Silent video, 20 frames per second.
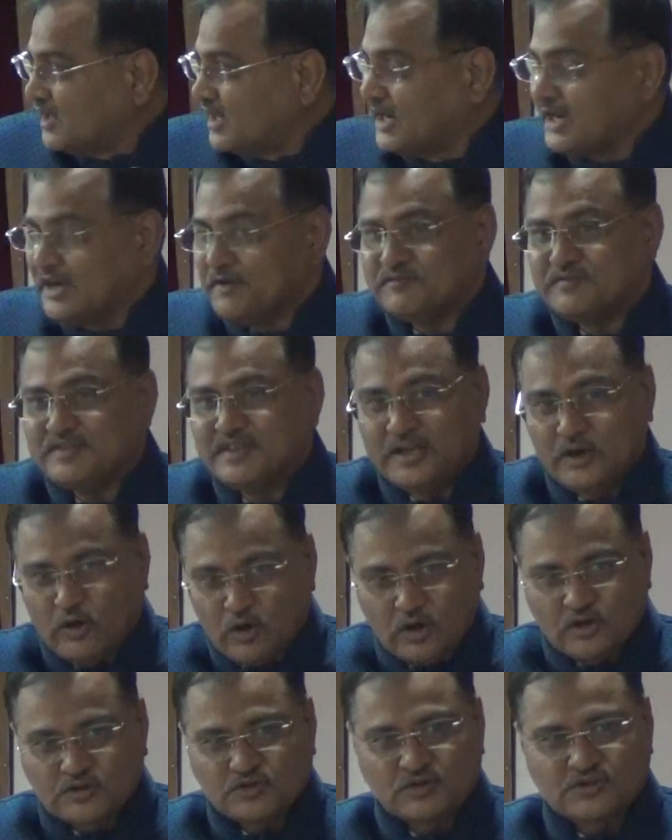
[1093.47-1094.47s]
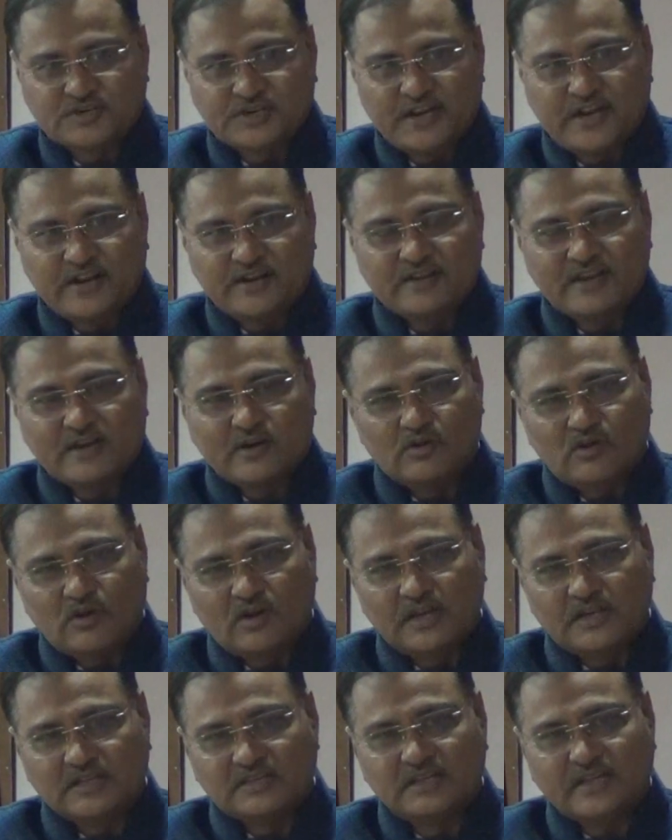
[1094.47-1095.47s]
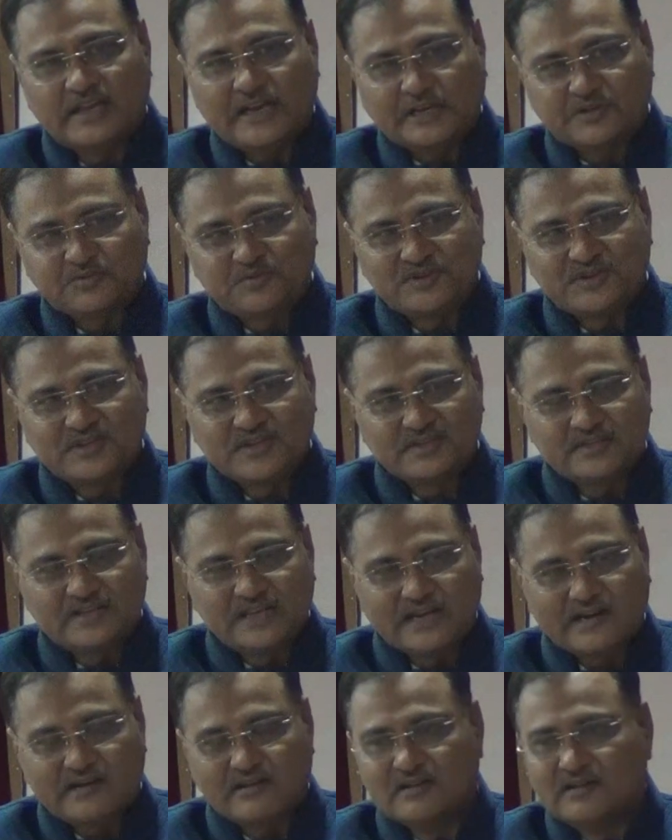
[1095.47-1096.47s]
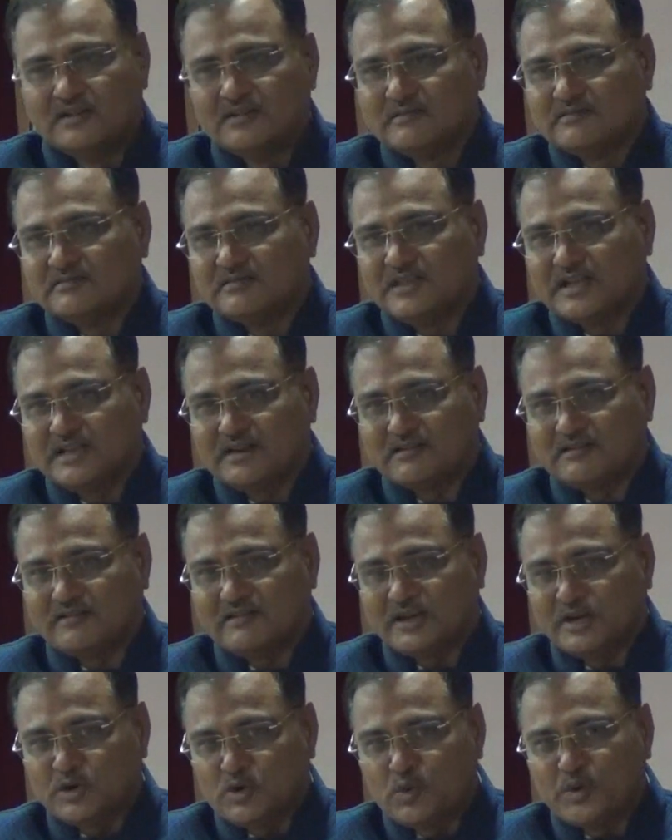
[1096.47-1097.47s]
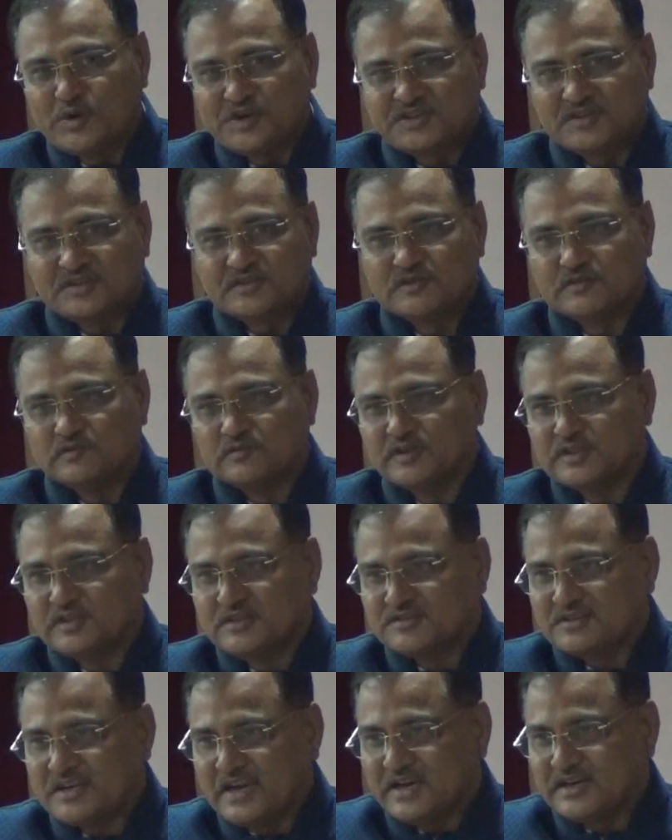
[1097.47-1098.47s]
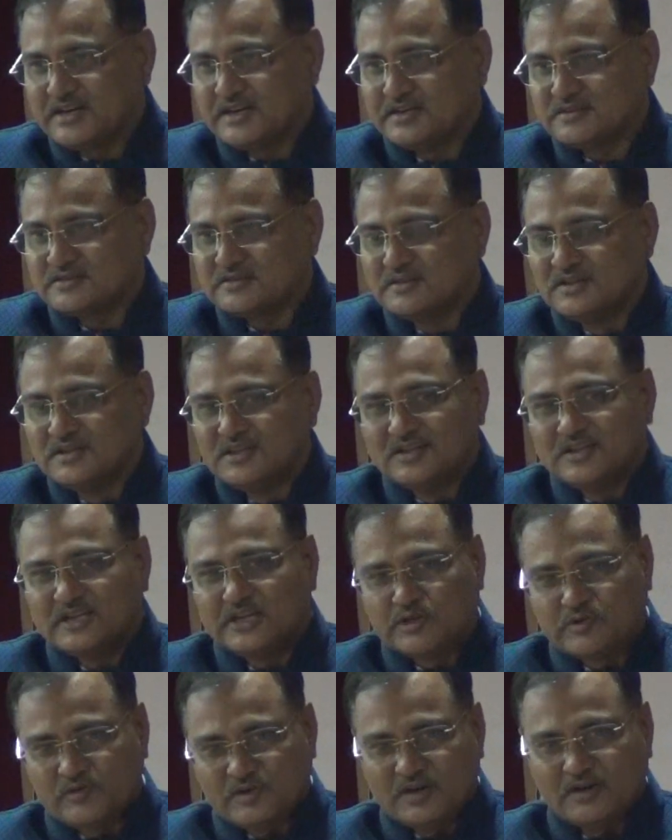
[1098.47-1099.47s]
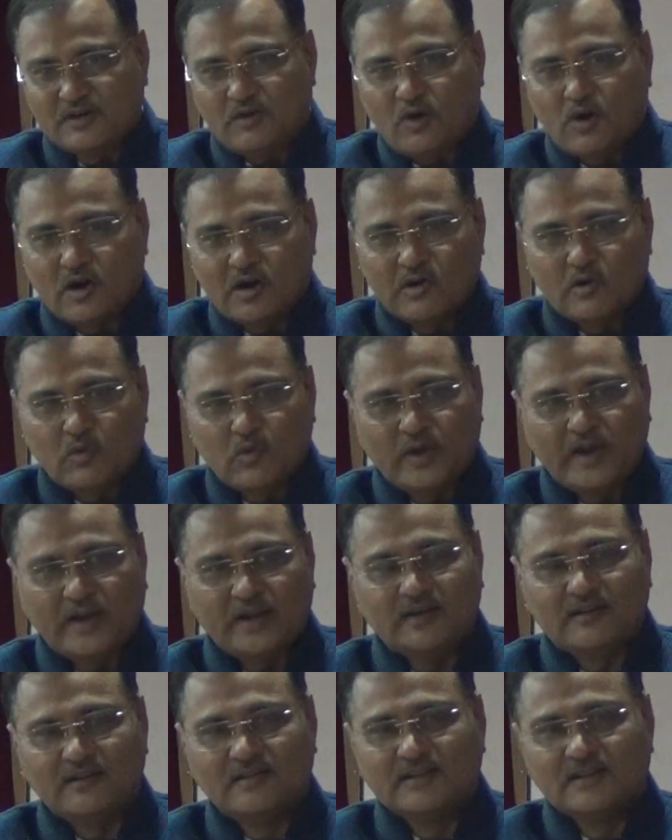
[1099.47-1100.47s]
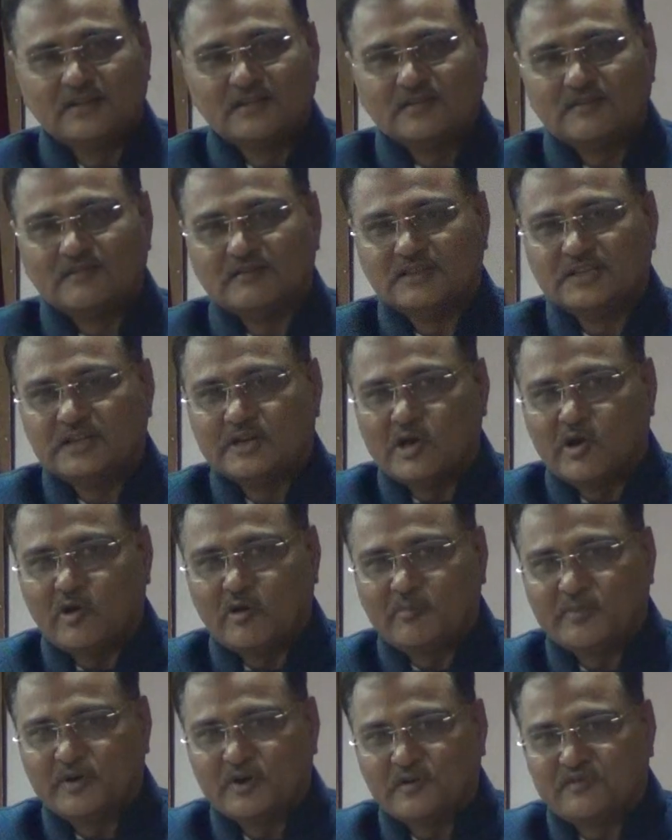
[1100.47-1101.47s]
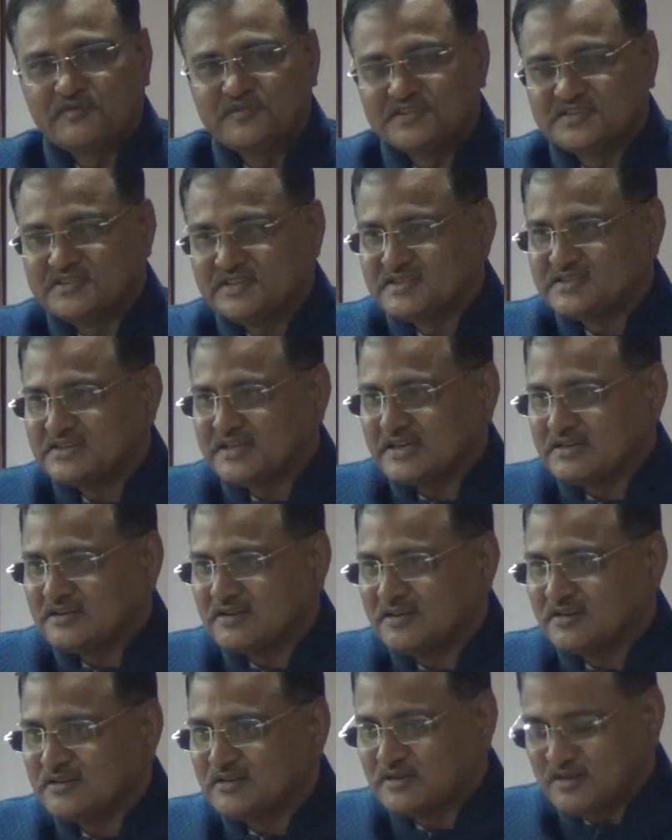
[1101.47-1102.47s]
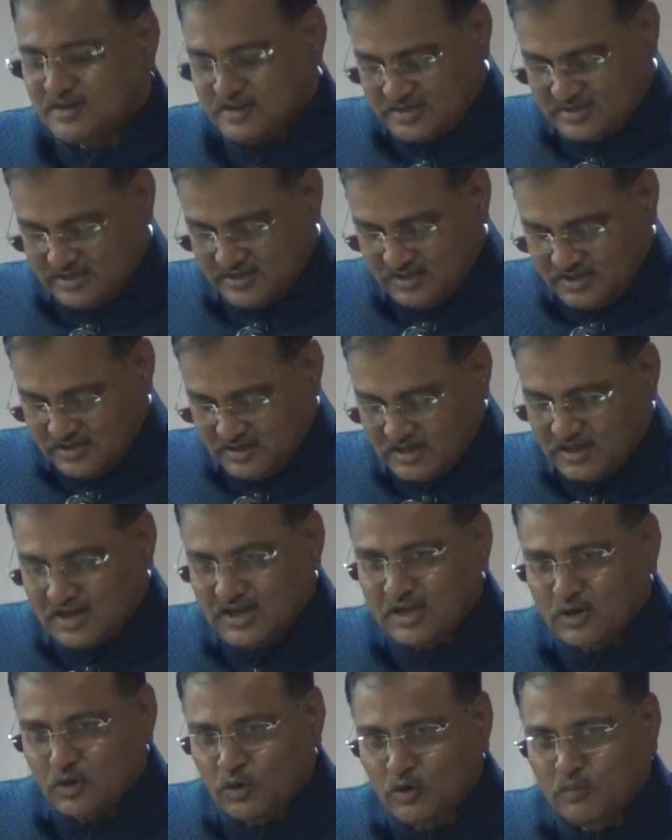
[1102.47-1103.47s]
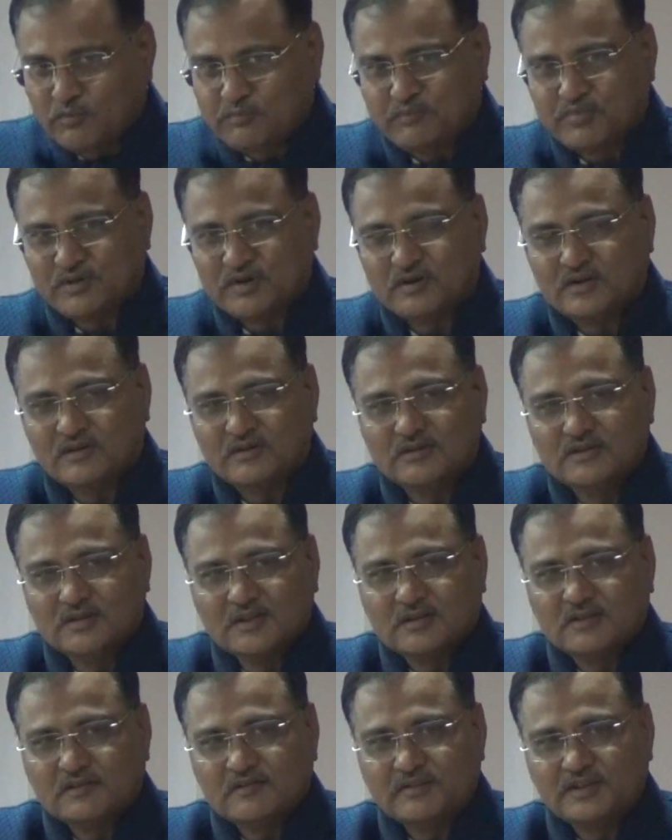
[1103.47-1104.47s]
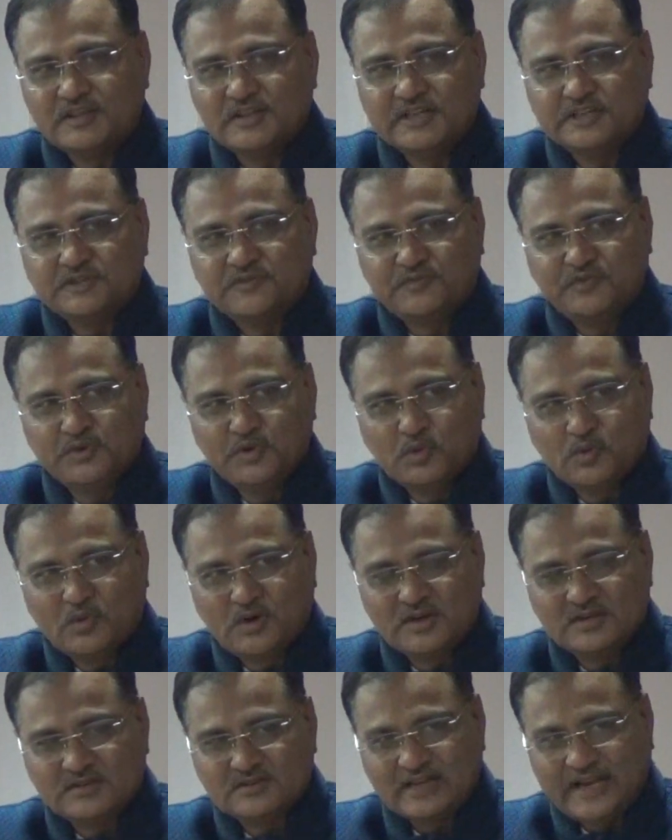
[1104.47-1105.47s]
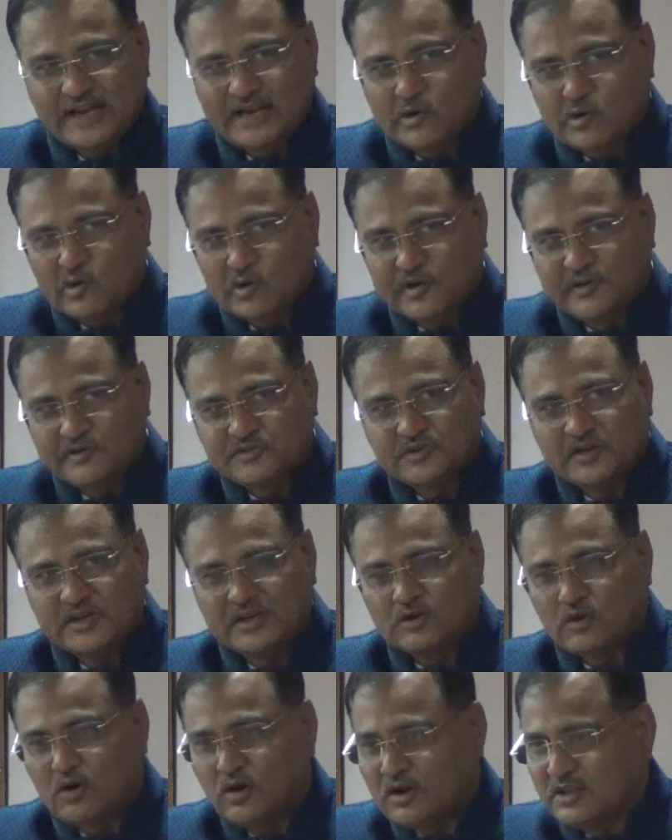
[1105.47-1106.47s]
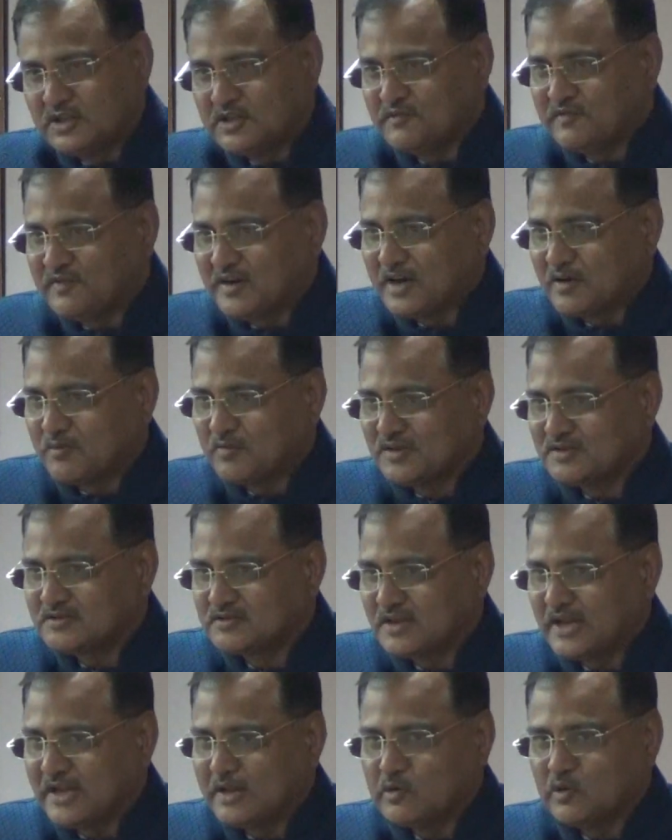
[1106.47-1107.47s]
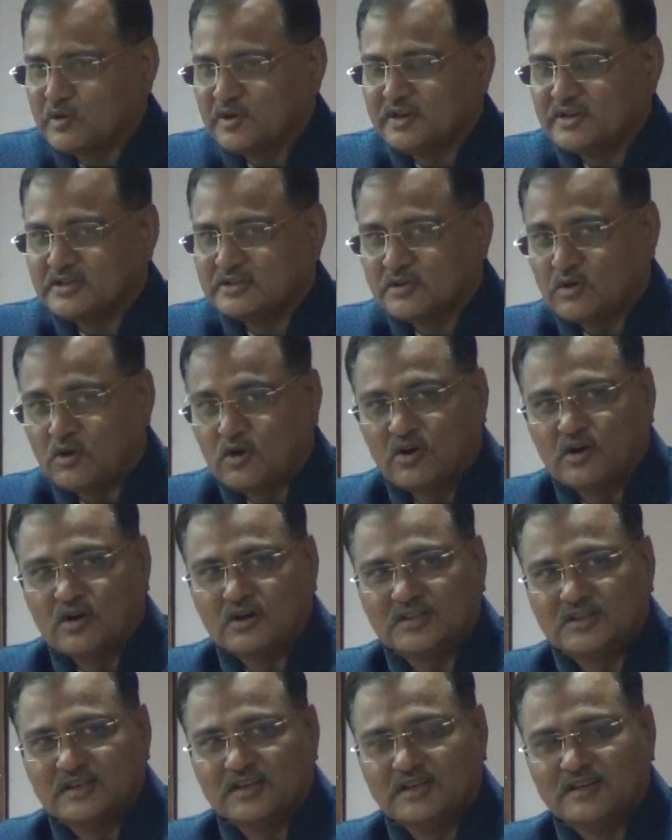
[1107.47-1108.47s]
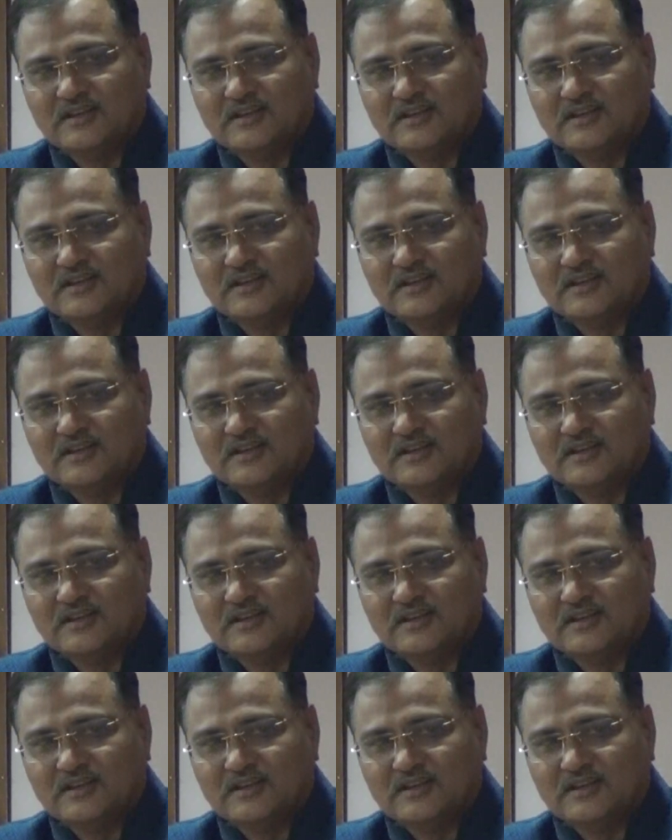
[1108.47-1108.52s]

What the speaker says: If they also share their knowledge, their expertise, their innovations with the scientists, it will augur well with the development of fisheries sector in the country. I hope with these few words, I congratulate all the farmers, I congratulate all